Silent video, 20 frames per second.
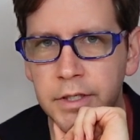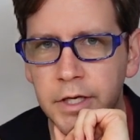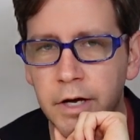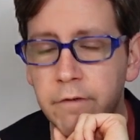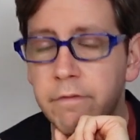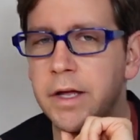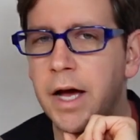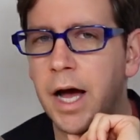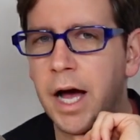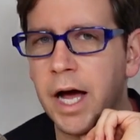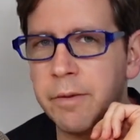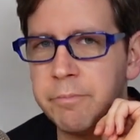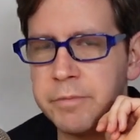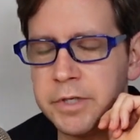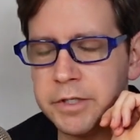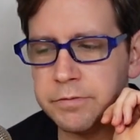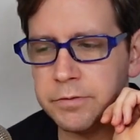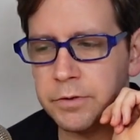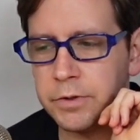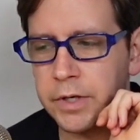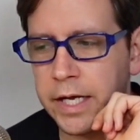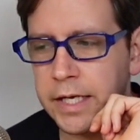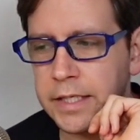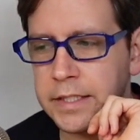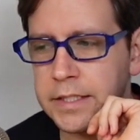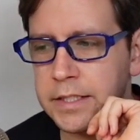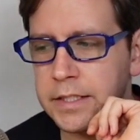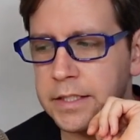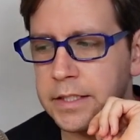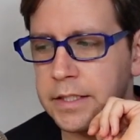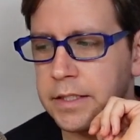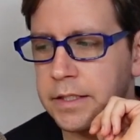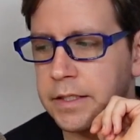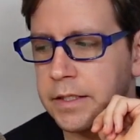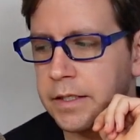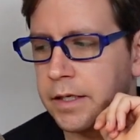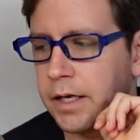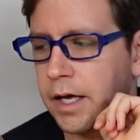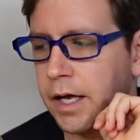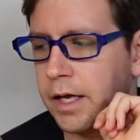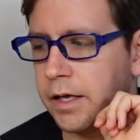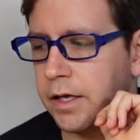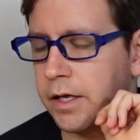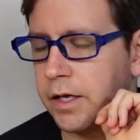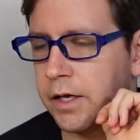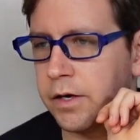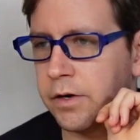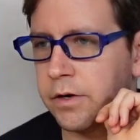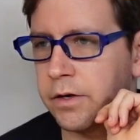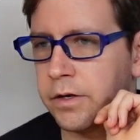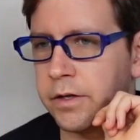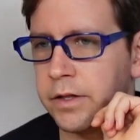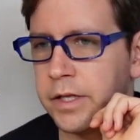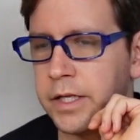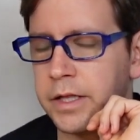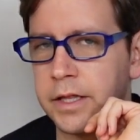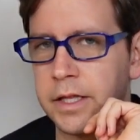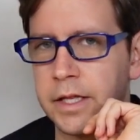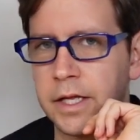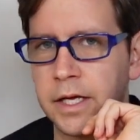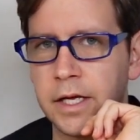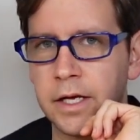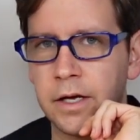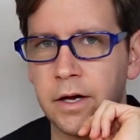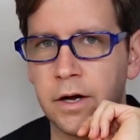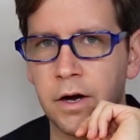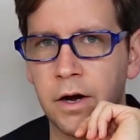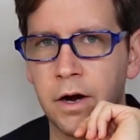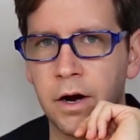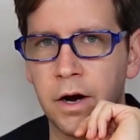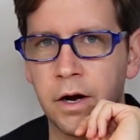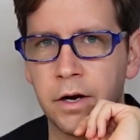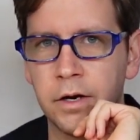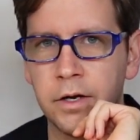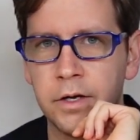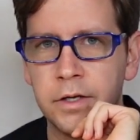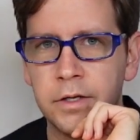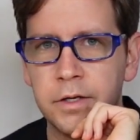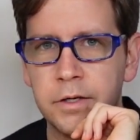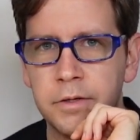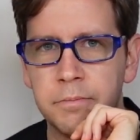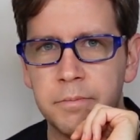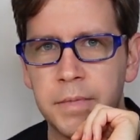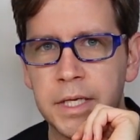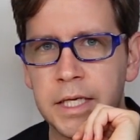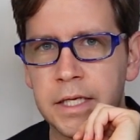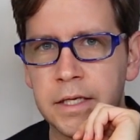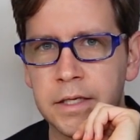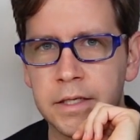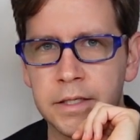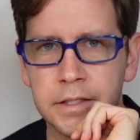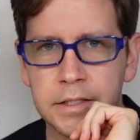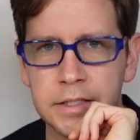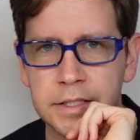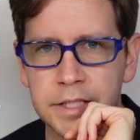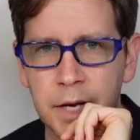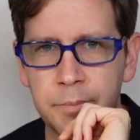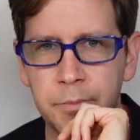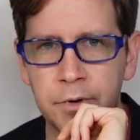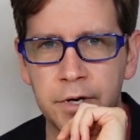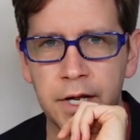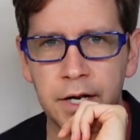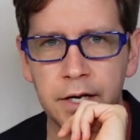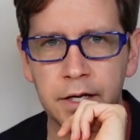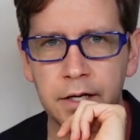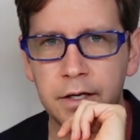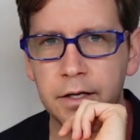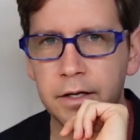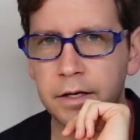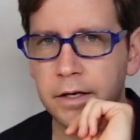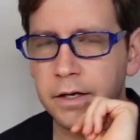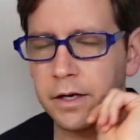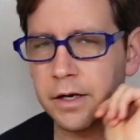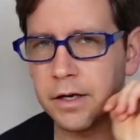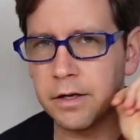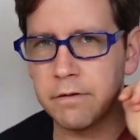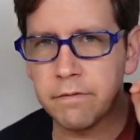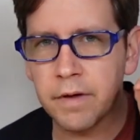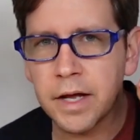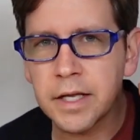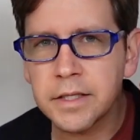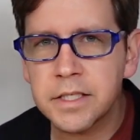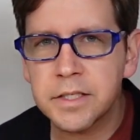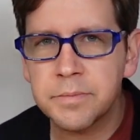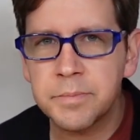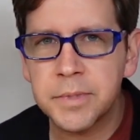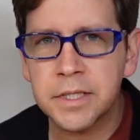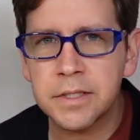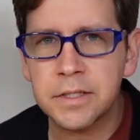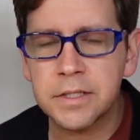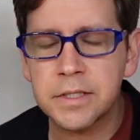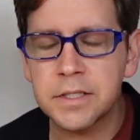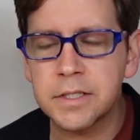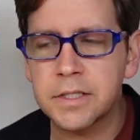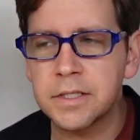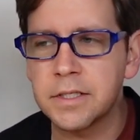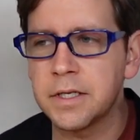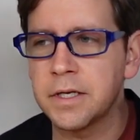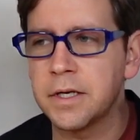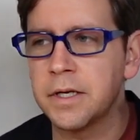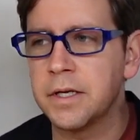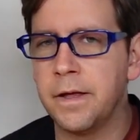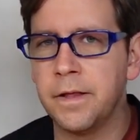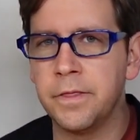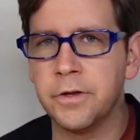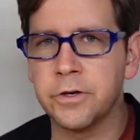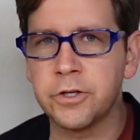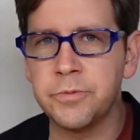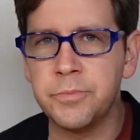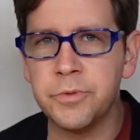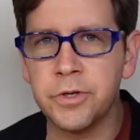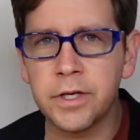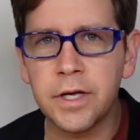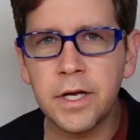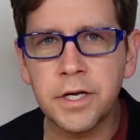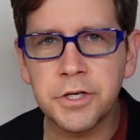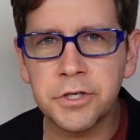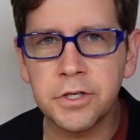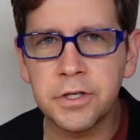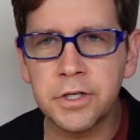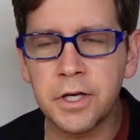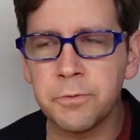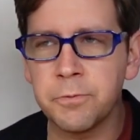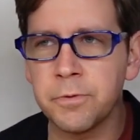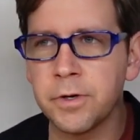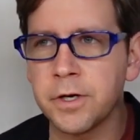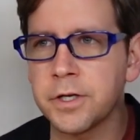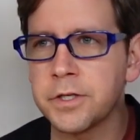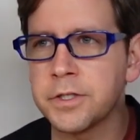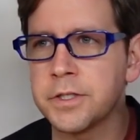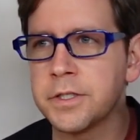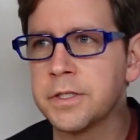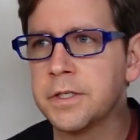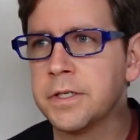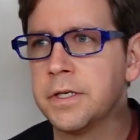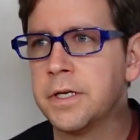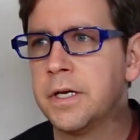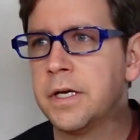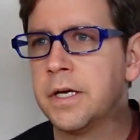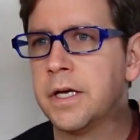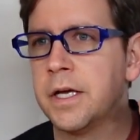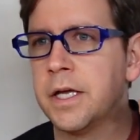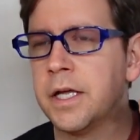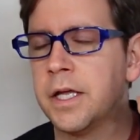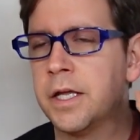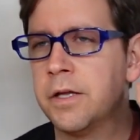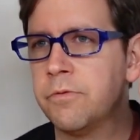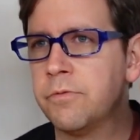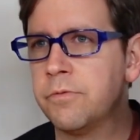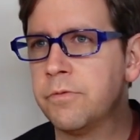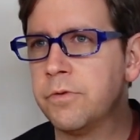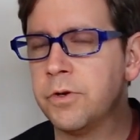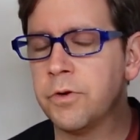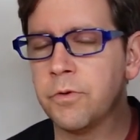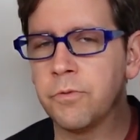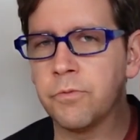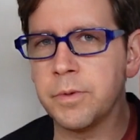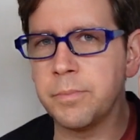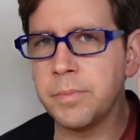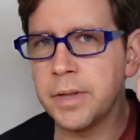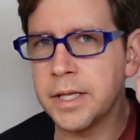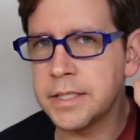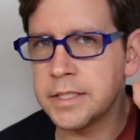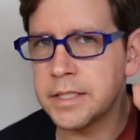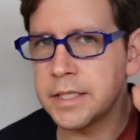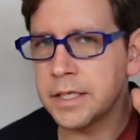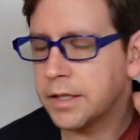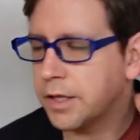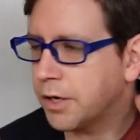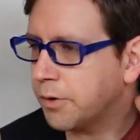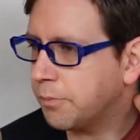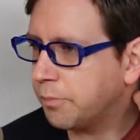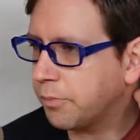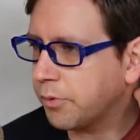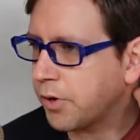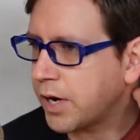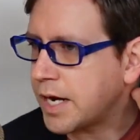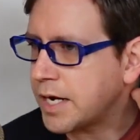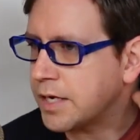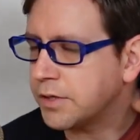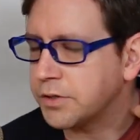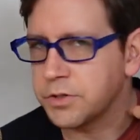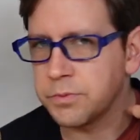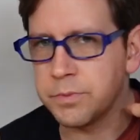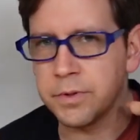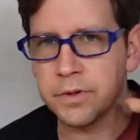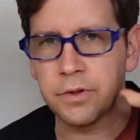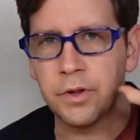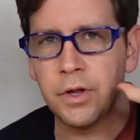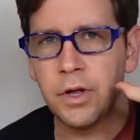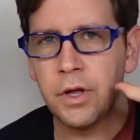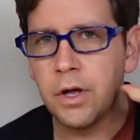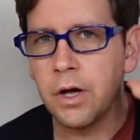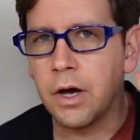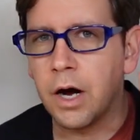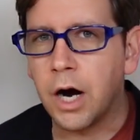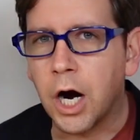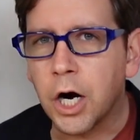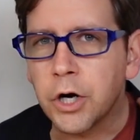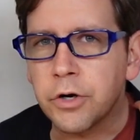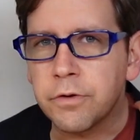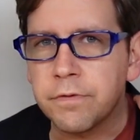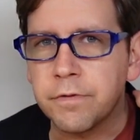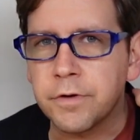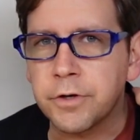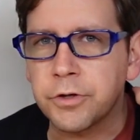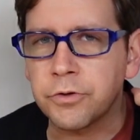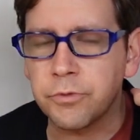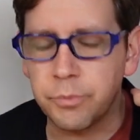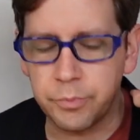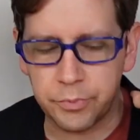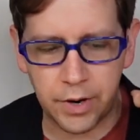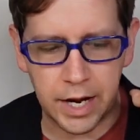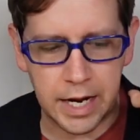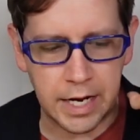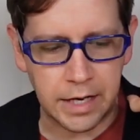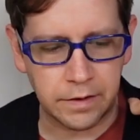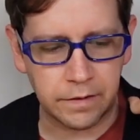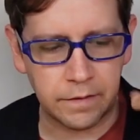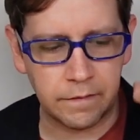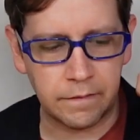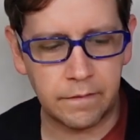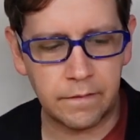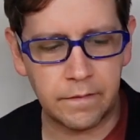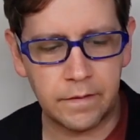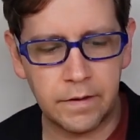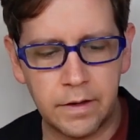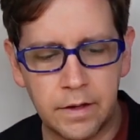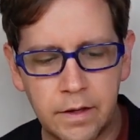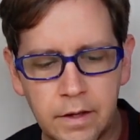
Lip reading: of the Omnivoice. I hear that they are making cybernetic advancements in their communication networks and, replacing their brains with artificial brains.